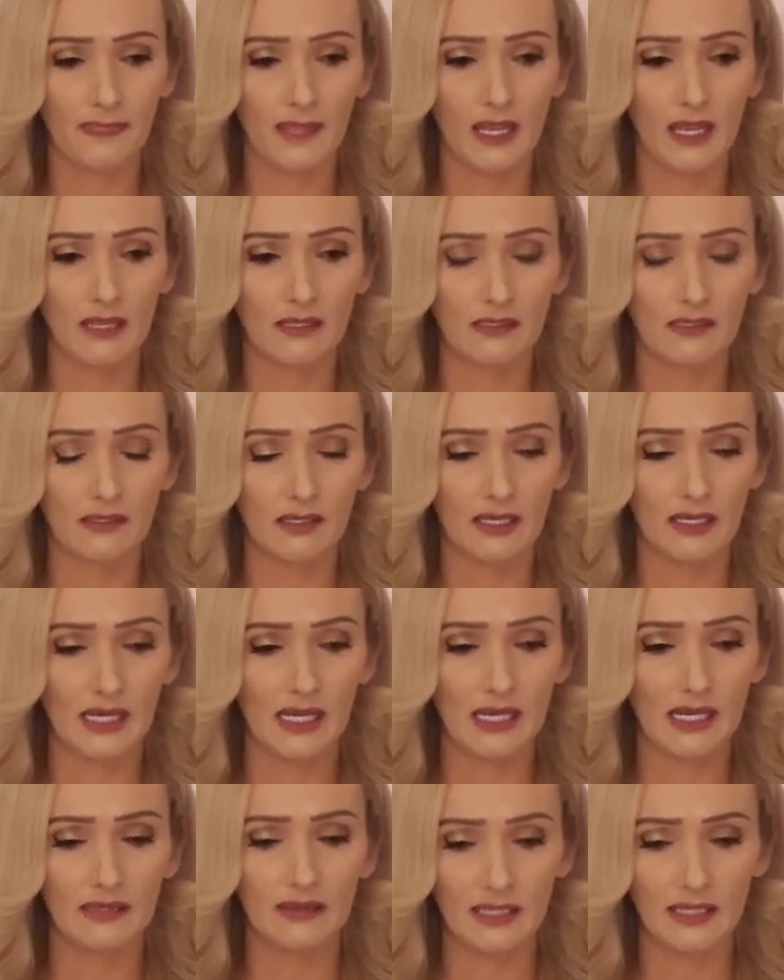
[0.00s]
the
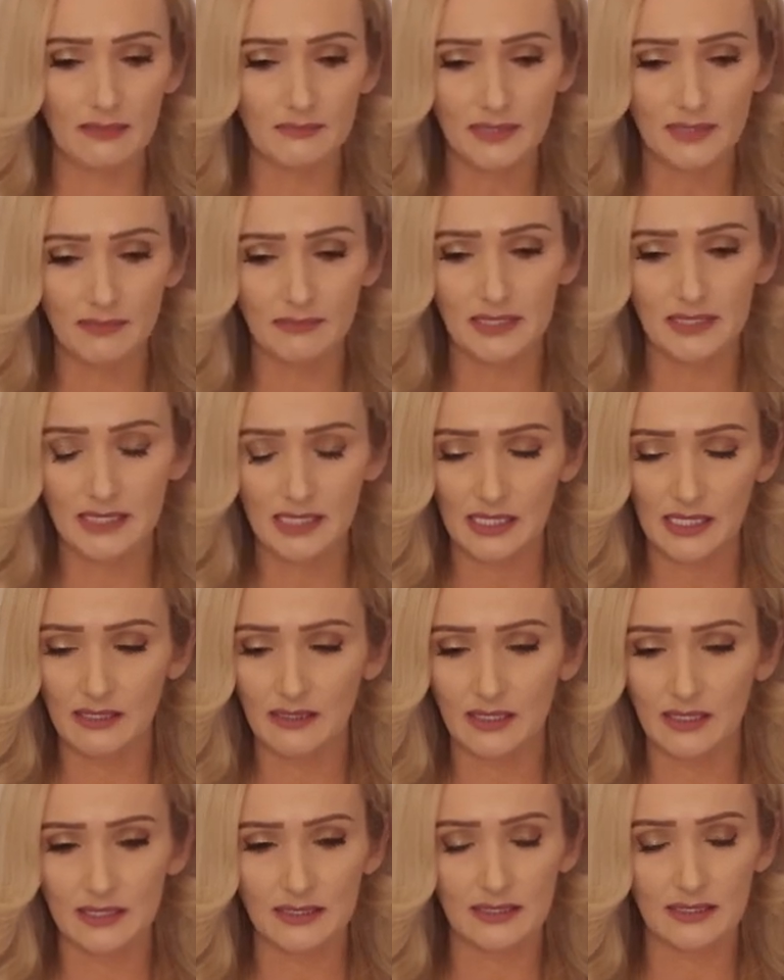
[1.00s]
key themes I'm seeing
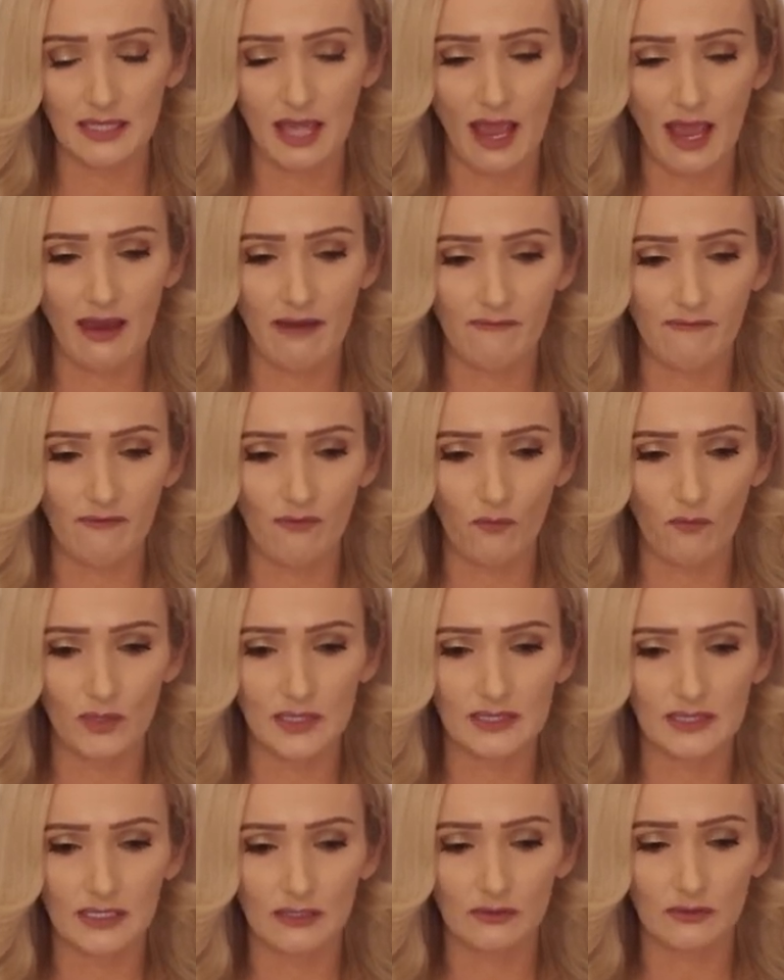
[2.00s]
in this life
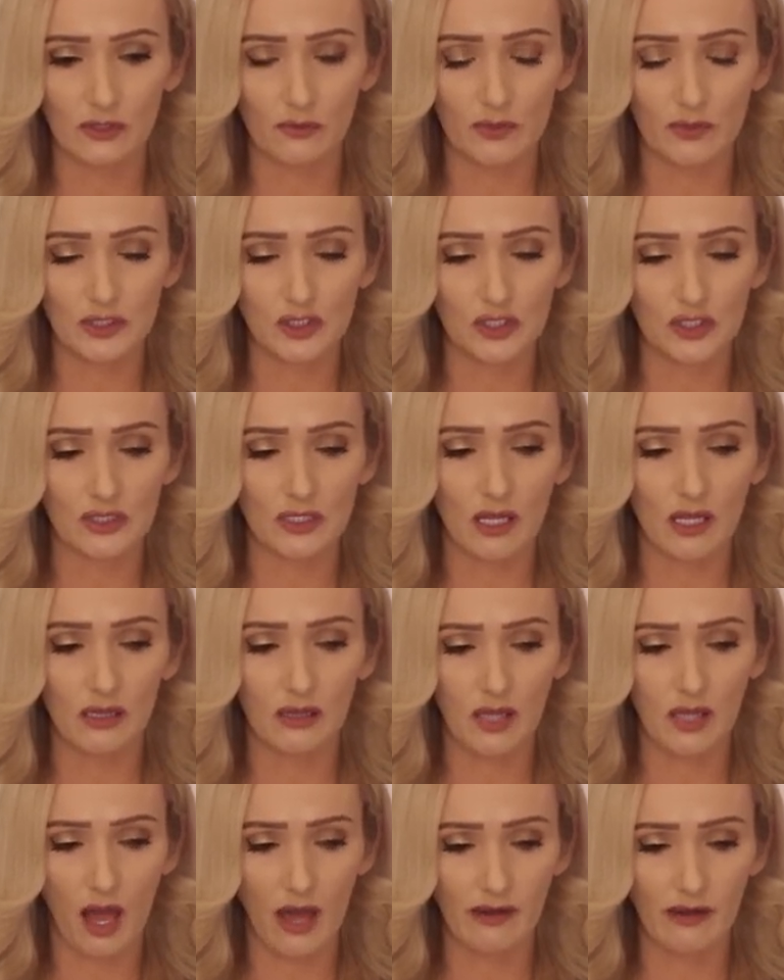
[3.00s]
was there was just a
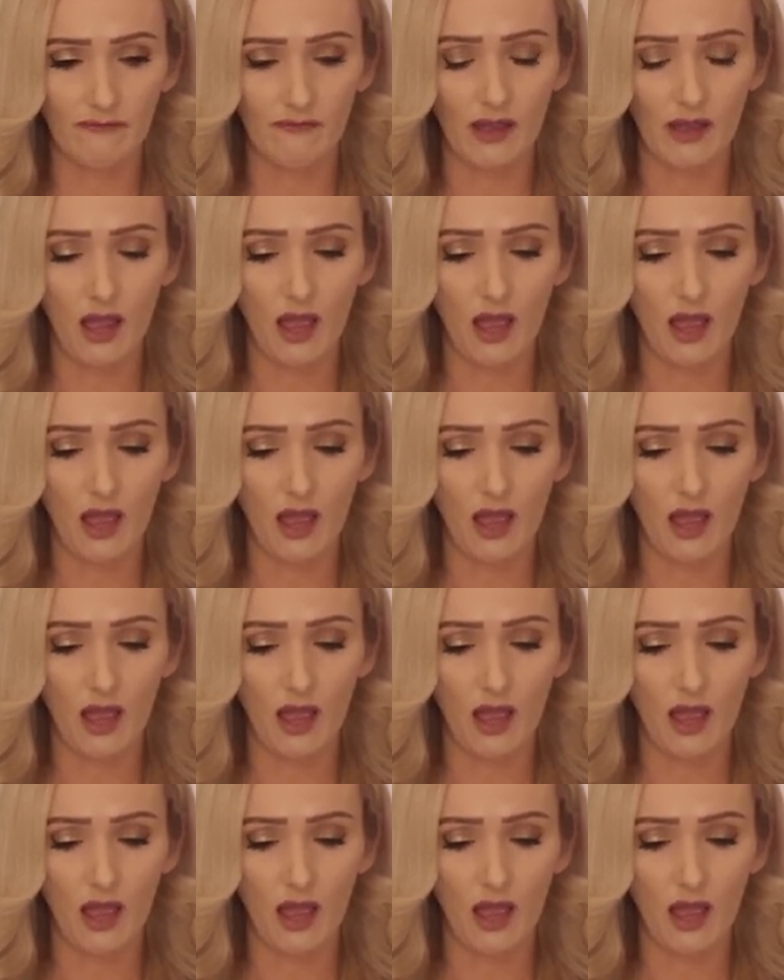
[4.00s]
lot of